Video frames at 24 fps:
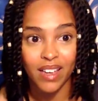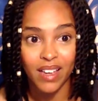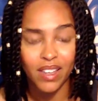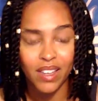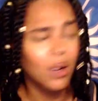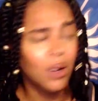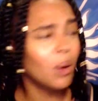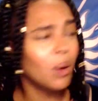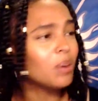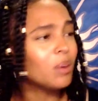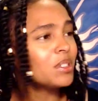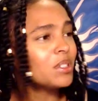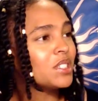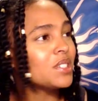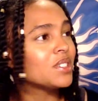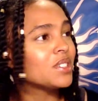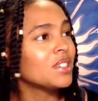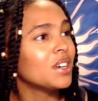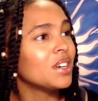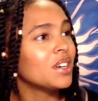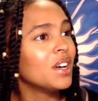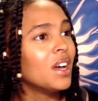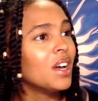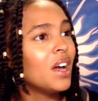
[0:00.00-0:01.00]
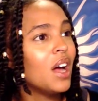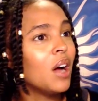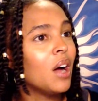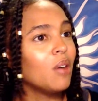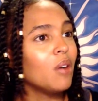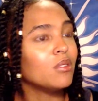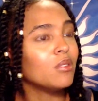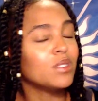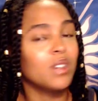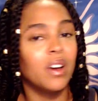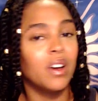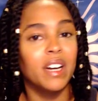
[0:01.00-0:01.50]
You know, just, I
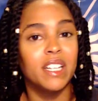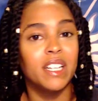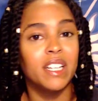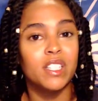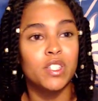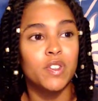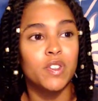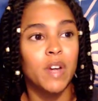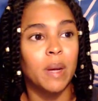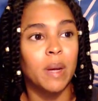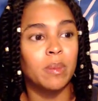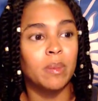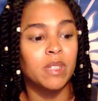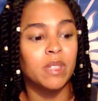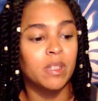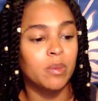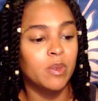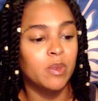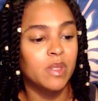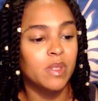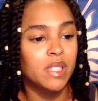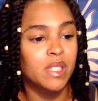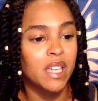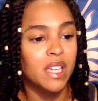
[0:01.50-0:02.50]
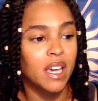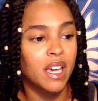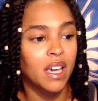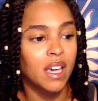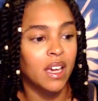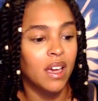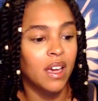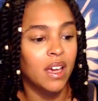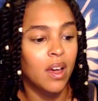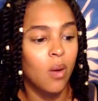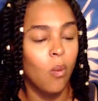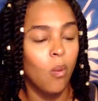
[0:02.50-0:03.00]
was on Instagram and someone was
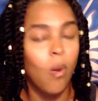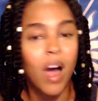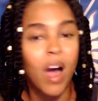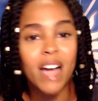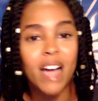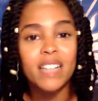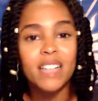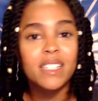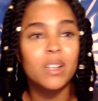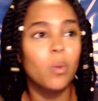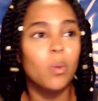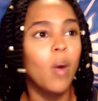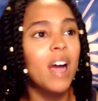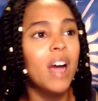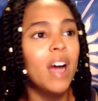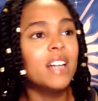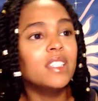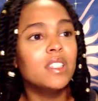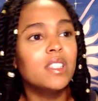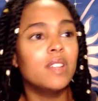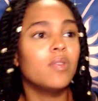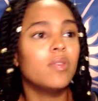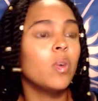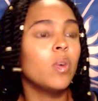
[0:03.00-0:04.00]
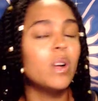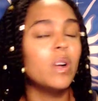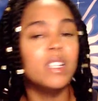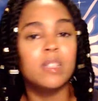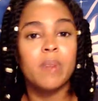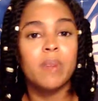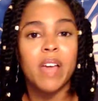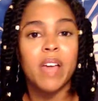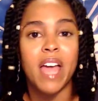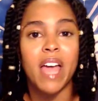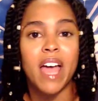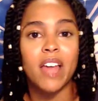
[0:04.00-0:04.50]
saying, why does the voice in
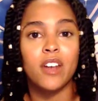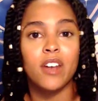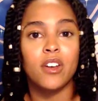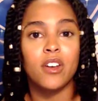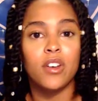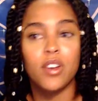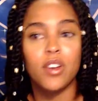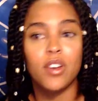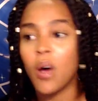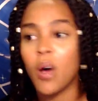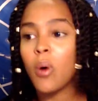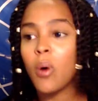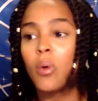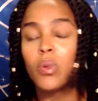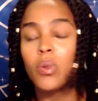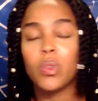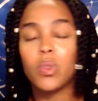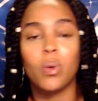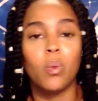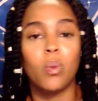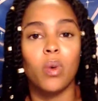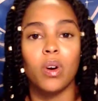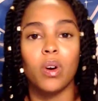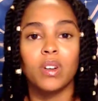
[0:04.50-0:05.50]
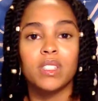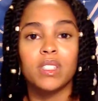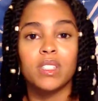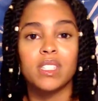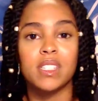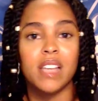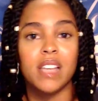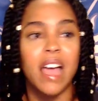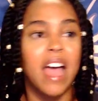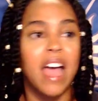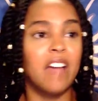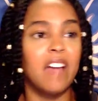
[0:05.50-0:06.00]
my head know the words
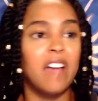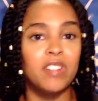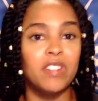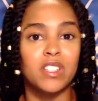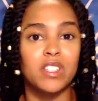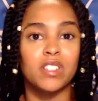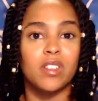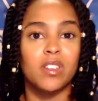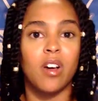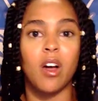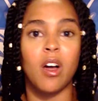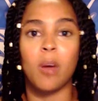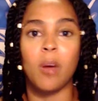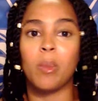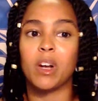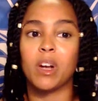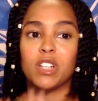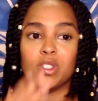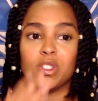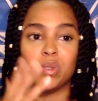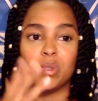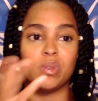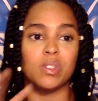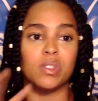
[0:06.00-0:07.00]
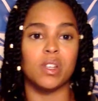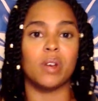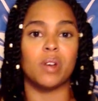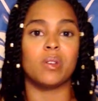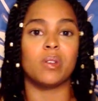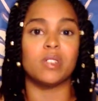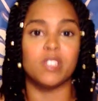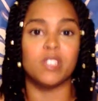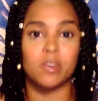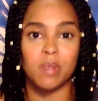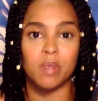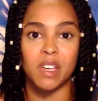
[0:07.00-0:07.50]
to every song, but as soon as I go to
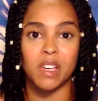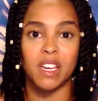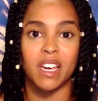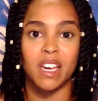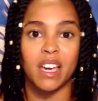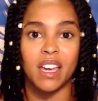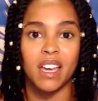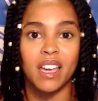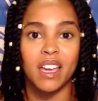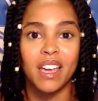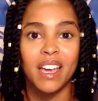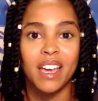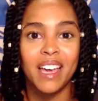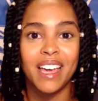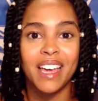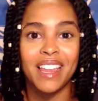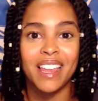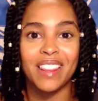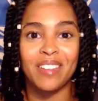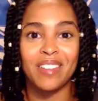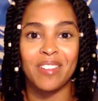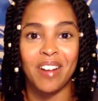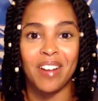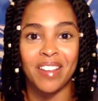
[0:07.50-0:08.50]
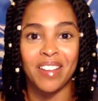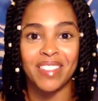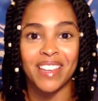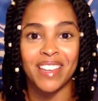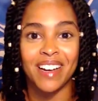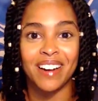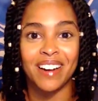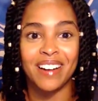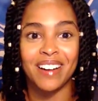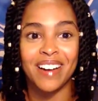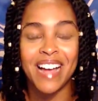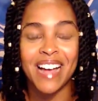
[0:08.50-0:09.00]
speak it, they're not
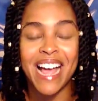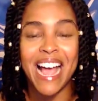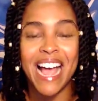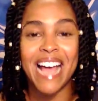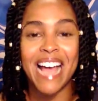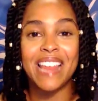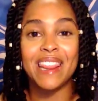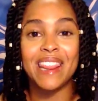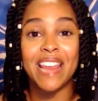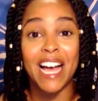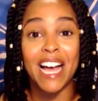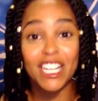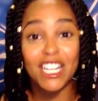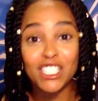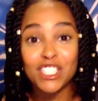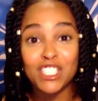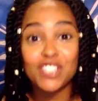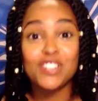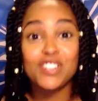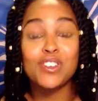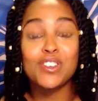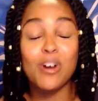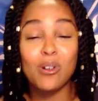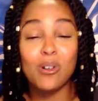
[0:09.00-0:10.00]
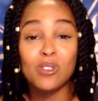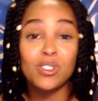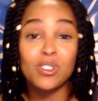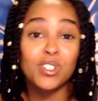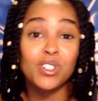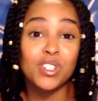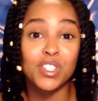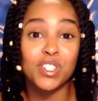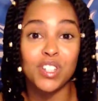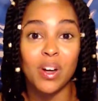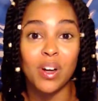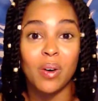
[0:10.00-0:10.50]
there? And that just goes to
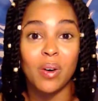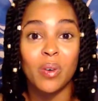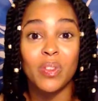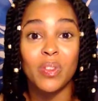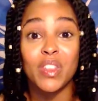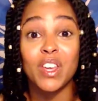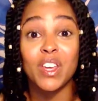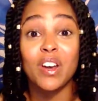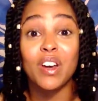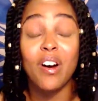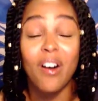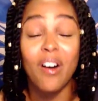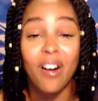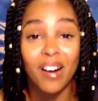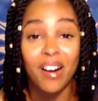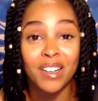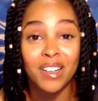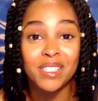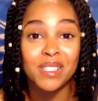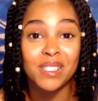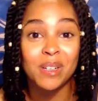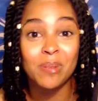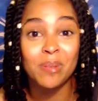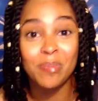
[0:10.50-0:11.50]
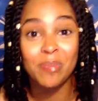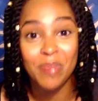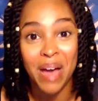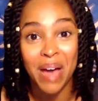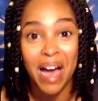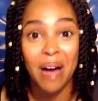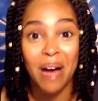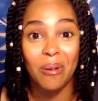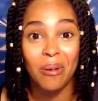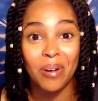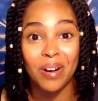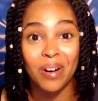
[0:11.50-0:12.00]
show the awesome
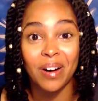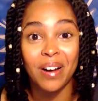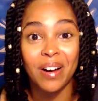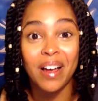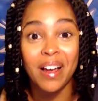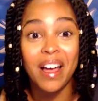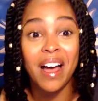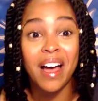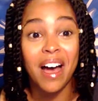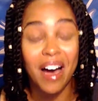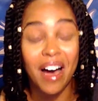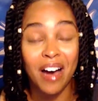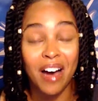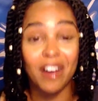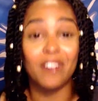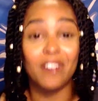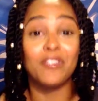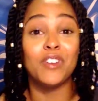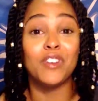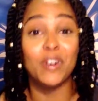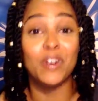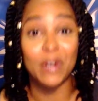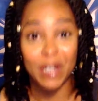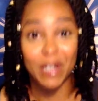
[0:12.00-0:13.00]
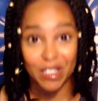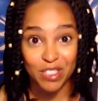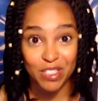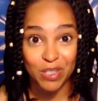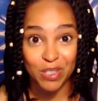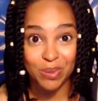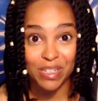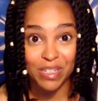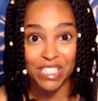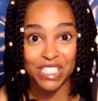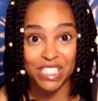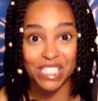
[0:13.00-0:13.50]
power of your
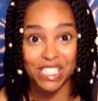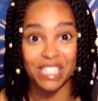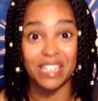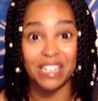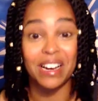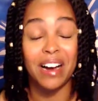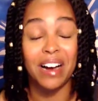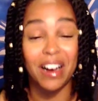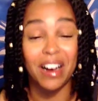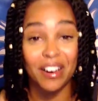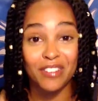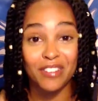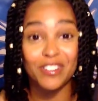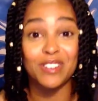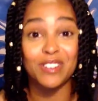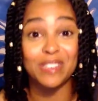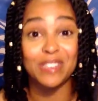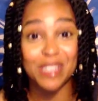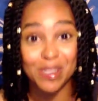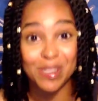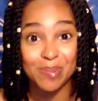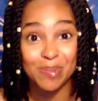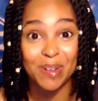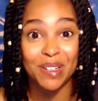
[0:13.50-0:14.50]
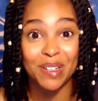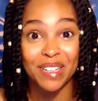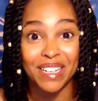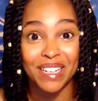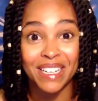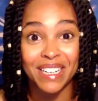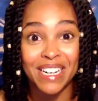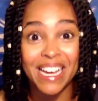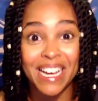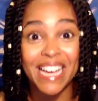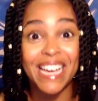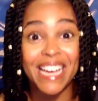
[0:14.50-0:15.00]
intuition, of your spirit.
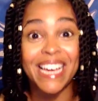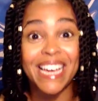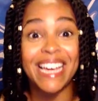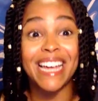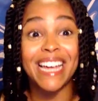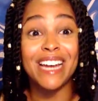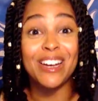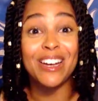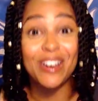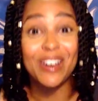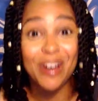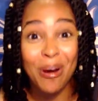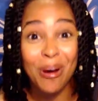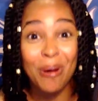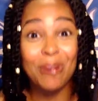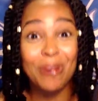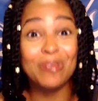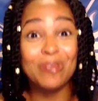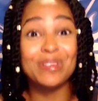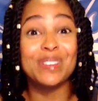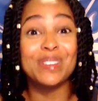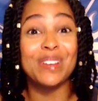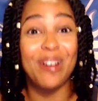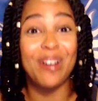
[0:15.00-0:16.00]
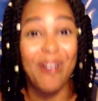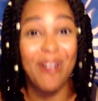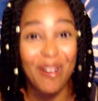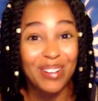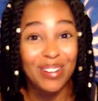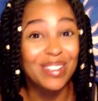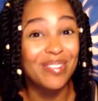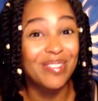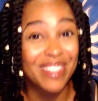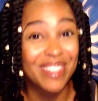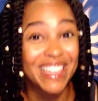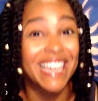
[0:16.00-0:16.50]
It knows all
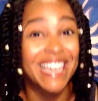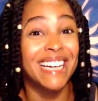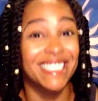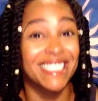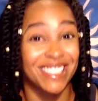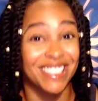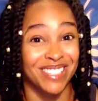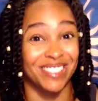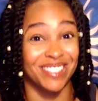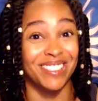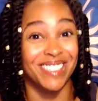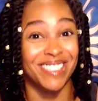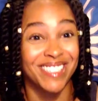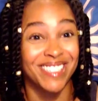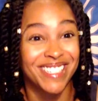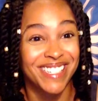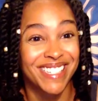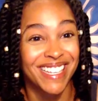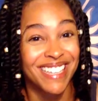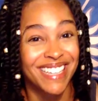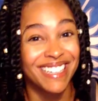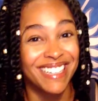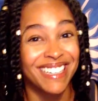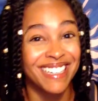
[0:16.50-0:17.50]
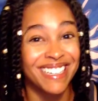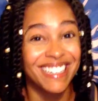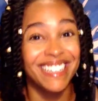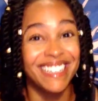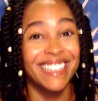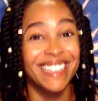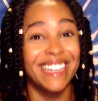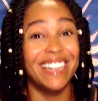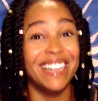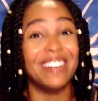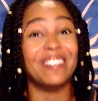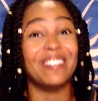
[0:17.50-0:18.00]
of the answers.
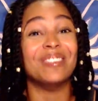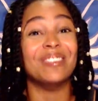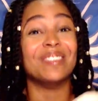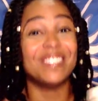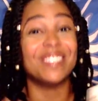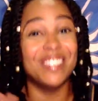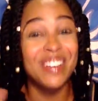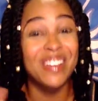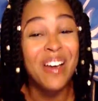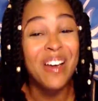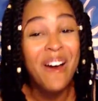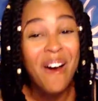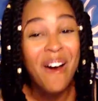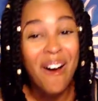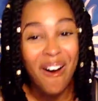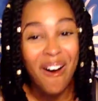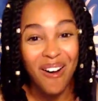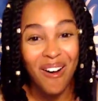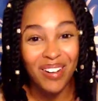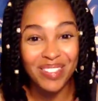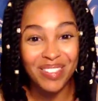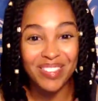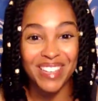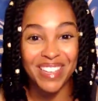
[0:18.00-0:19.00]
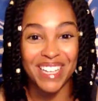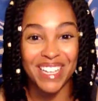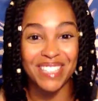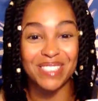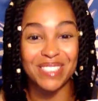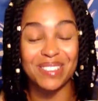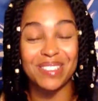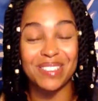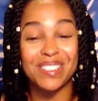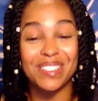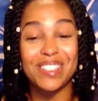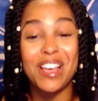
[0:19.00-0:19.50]
It knows all of the
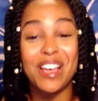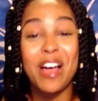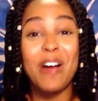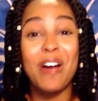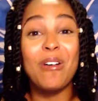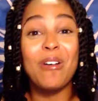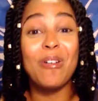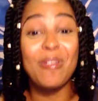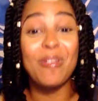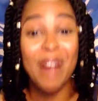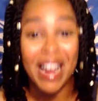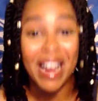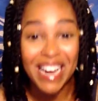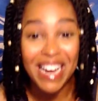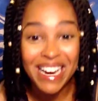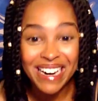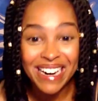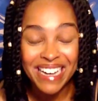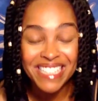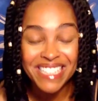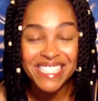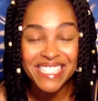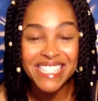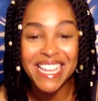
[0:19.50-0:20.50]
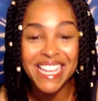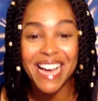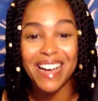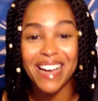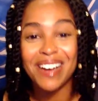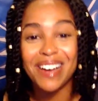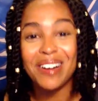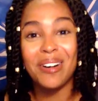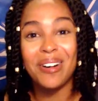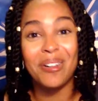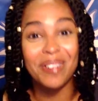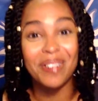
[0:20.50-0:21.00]
answers. Recognizing
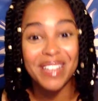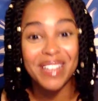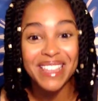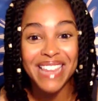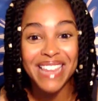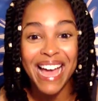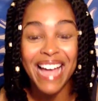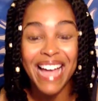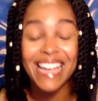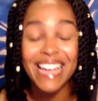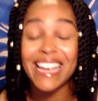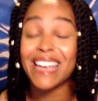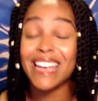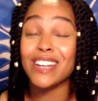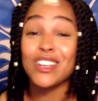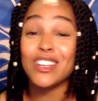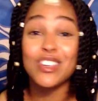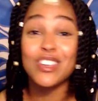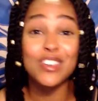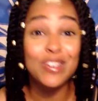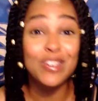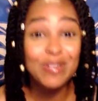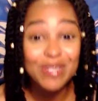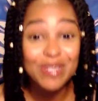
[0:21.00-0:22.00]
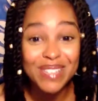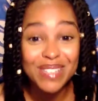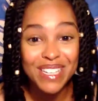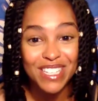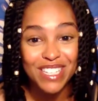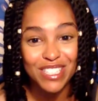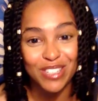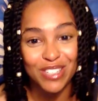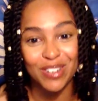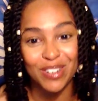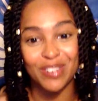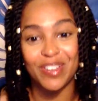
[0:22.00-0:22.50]
that, owning that, and using it
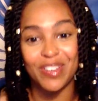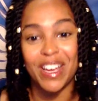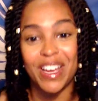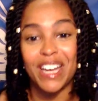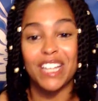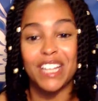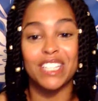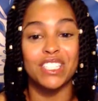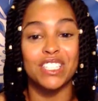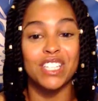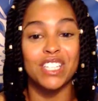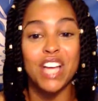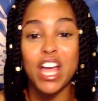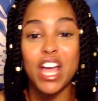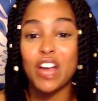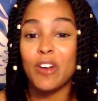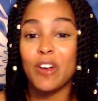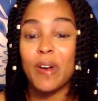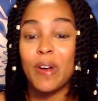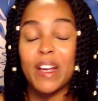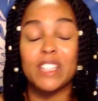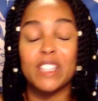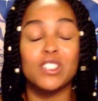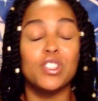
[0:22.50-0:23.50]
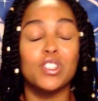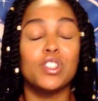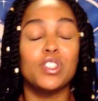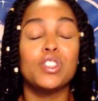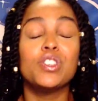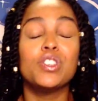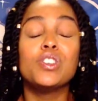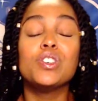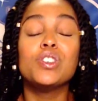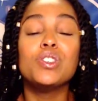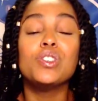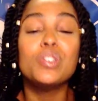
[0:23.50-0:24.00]
to your advantage
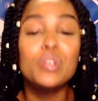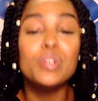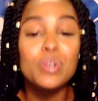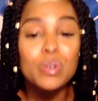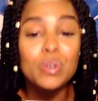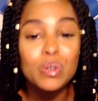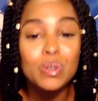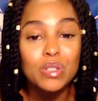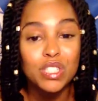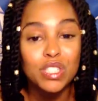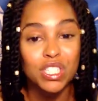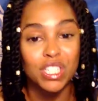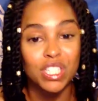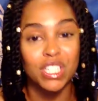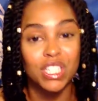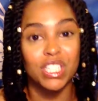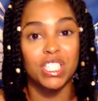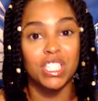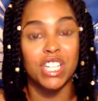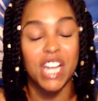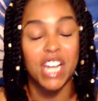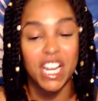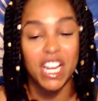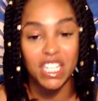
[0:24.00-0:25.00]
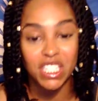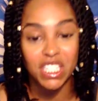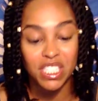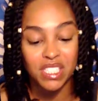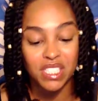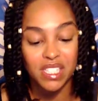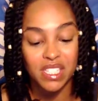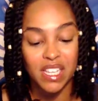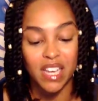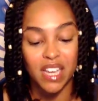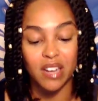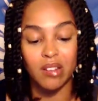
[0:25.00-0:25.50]
creates huge
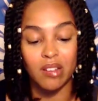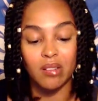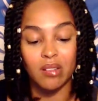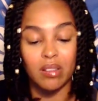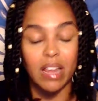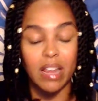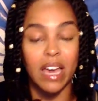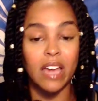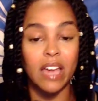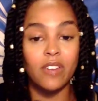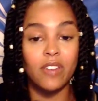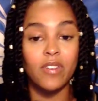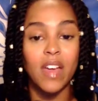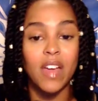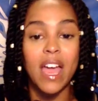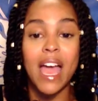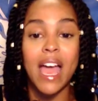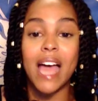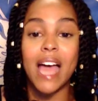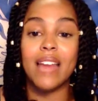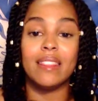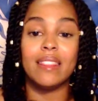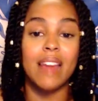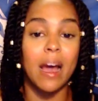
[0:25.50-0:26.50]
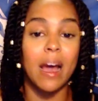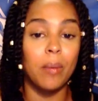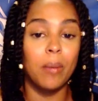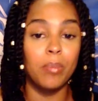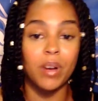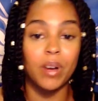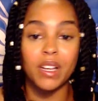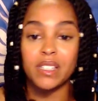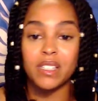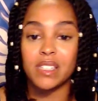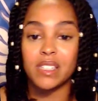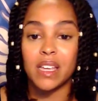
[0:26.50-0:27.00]
changes in your life. And that
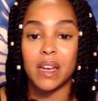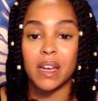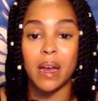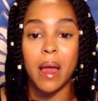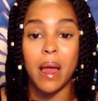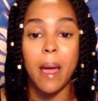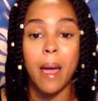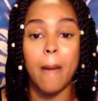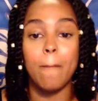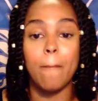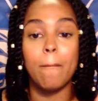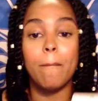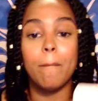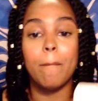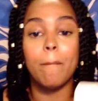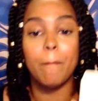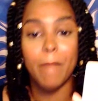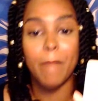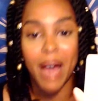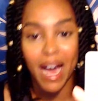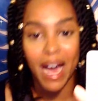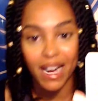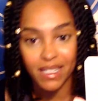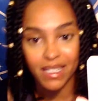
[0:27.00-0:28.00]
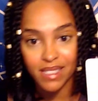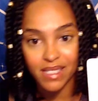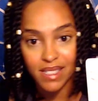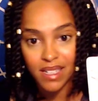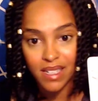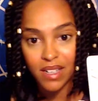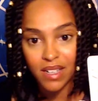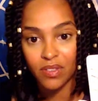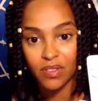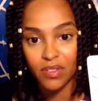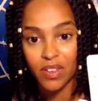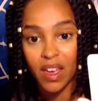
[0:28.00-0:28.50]
brings in
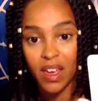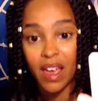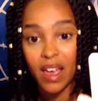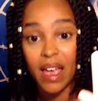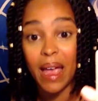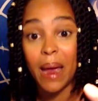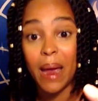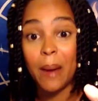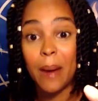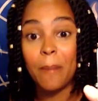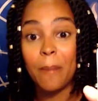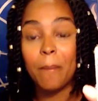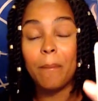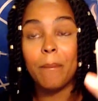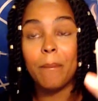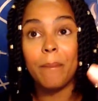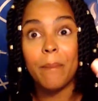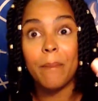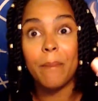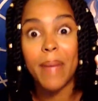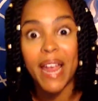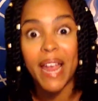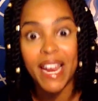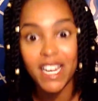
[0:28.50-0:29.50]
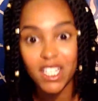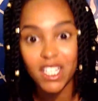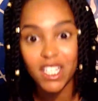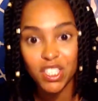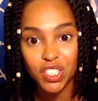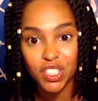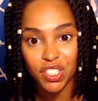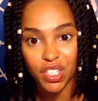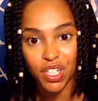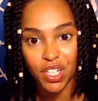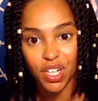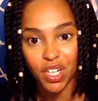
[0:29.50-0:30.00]
massive and
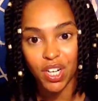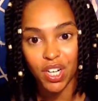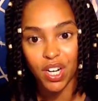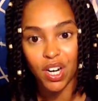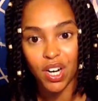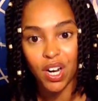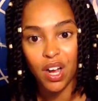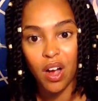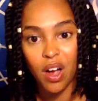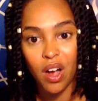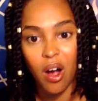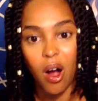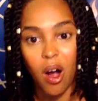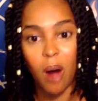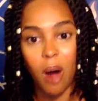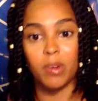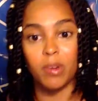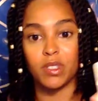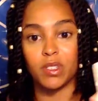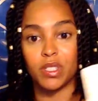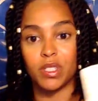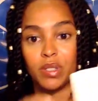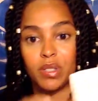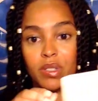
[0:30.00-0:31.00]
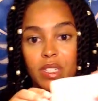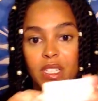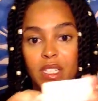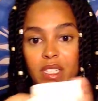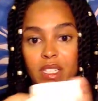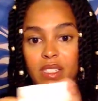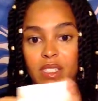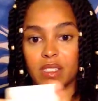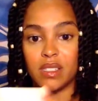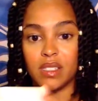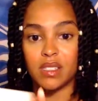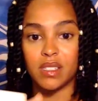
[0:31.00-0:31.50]
major
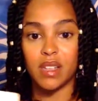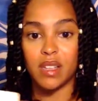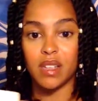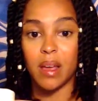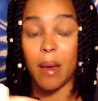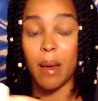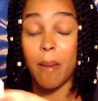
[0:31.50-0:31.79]
opportunities.